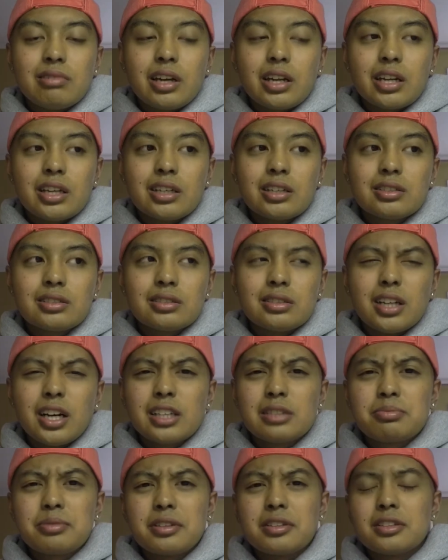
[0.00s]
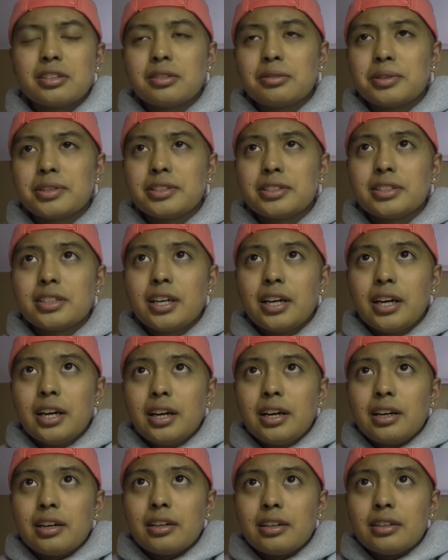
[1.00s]
And I guess the last big thing was
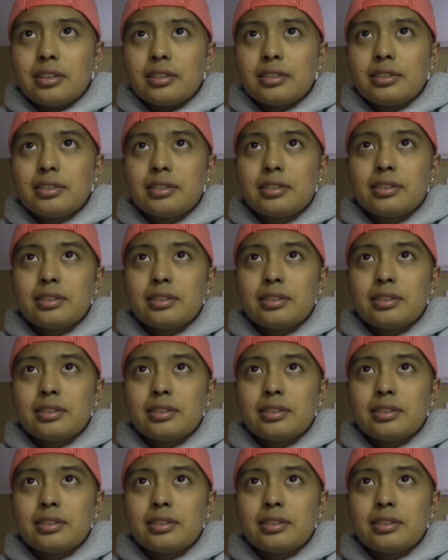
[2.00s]
I